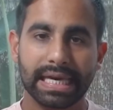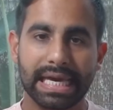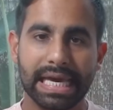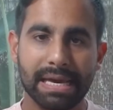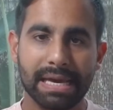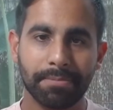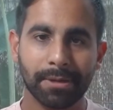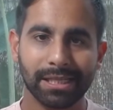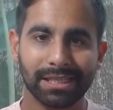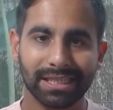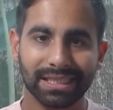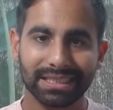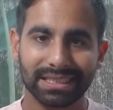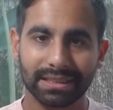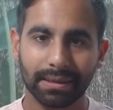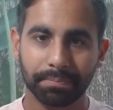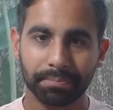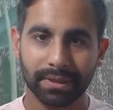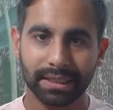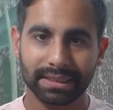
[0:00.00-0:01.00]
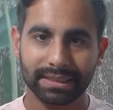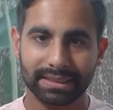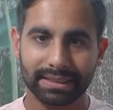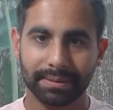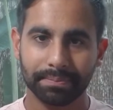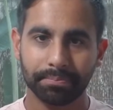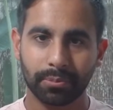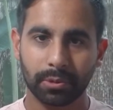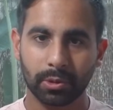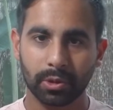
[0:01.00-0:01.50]
Keep it to something
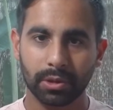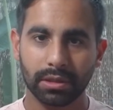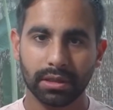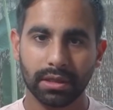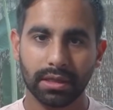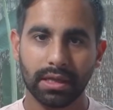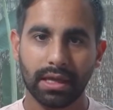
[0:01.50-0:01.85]
simple,